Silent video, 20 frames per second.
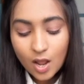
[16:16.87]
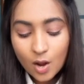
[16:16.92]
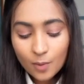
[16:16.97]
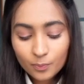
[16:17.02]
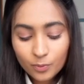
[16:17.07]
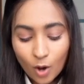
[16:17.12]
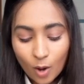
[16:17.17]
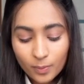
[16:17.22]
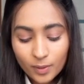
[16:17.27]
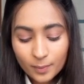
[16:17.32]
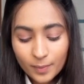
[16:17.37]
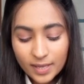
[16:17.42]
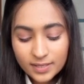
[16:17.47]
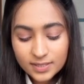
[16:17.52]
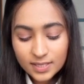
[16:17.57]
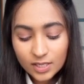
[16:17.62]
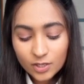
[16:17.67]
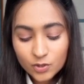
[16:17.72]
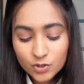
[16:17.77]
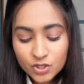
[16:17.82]
Problem and
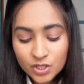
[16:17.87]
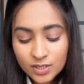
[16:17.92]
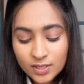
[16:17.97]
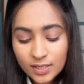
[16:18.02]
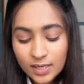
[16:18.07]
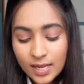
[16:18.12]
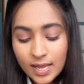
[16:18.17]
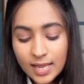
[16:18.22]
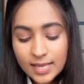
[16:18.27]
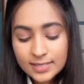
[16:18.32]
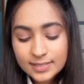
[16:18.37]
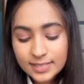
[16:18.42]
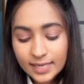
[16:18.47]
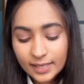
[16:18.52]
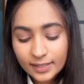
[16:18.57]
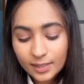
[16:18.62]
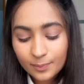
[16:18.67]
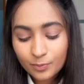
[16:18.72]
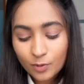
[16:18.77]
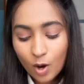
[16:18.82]
solution,
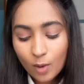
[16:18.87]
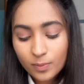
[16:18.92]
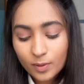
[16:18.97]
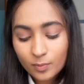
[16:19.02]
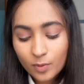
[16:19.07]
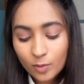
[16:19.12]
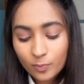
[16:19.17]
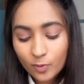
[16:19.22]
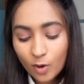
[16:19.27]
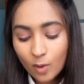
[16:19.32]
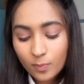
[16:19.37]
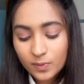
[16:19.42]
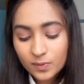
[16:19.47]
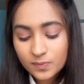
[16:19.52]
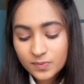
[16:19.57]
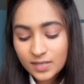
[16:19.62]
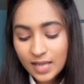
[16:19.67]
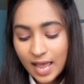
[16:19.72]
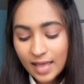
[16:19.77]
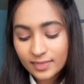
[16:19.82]
state the problem or
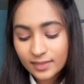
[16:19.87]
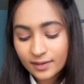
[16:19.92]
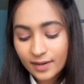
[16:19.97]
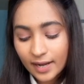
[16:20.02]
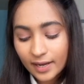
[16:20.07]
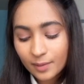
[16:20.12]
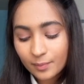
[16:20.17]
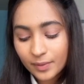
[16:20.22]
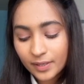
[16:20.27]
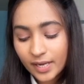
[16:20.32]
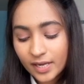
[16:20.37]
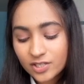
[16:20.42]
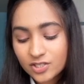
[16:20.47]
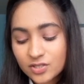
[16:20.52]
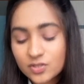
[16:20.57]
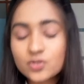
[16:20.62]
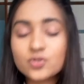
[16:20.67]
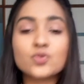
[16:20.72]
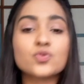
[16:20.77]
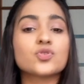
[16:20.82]
problems and the
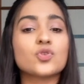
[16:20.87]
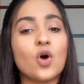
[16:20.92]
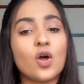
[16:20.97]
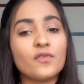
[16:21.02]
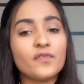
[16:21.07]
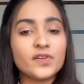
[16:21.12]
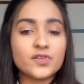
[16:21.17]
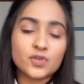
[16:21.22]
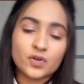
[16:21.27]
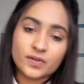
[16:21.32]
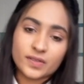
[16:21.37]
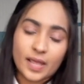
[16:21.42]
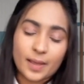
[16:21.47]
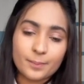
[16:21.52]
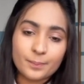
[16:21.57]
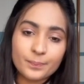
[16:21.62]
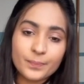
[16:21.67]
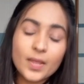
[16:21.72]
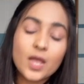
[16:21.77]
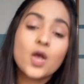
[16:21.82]
recommendations to solve it or them.
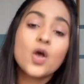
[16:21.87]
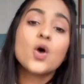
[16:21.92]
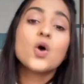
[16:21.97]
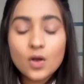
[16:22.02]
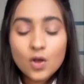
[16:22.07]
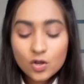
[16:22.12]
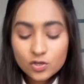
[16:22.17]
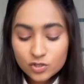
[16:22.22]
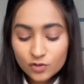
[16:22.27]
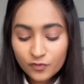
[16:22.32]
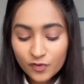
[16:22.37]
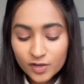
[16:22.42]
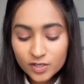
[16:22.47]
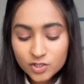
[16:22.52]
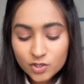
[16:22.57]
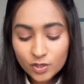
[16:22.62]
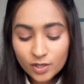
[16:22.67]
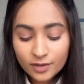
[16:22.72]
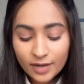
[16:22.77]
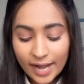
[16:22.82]
So first
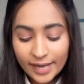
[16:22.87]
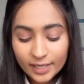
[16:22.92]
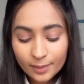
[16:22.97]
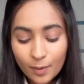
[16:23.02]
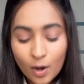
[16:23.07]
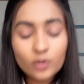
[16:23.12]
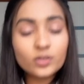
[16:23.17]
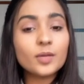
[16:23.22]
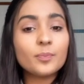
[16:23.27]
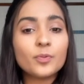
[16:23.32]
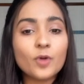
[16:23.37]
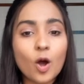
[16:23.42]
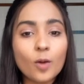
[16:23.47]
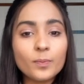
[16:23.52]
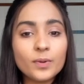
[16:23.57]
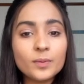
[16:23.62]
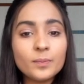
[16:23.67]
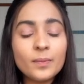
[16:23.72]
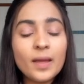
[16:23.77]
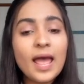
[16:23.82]
you will write about the
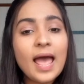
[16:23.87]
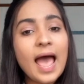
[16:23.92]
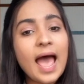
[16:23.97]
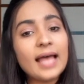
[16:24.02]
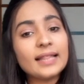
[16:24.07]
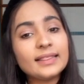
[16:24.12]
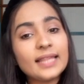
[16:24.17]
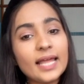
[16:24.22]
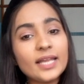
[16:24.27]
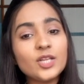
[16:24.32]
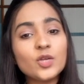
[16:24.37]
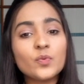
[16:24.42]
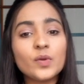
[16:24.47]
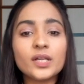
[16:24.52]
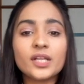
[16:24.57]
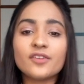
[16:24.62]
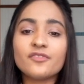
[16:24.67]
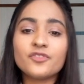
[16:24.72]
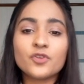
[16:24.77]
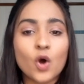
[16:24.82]
problem and then you will
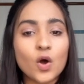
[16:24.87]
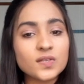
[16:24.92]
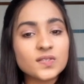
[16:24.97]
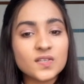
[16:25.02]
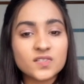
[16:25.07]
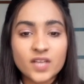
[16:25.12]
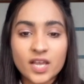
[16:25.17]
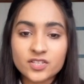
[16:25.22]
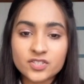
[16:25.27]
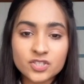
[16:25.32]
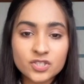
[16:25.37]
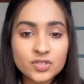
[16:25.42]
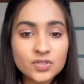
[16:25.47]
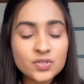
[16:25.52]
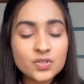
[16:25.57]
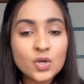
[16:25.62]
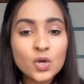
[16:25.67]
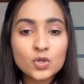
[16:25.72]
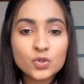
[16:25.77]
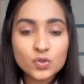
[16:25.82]
give your suggestions
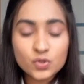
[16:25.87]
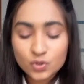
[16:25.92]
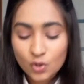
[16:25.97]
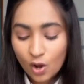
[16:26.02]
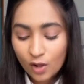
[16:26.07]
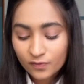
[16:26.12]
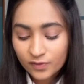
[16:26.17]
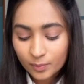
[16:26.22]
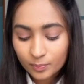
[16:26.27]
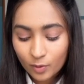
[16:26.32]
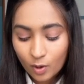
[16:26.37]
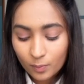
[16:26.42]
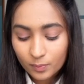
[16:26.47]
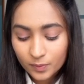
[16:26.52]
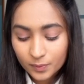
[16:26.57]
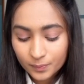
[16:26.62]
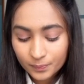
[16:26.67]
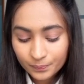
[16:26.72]
to solve the problem.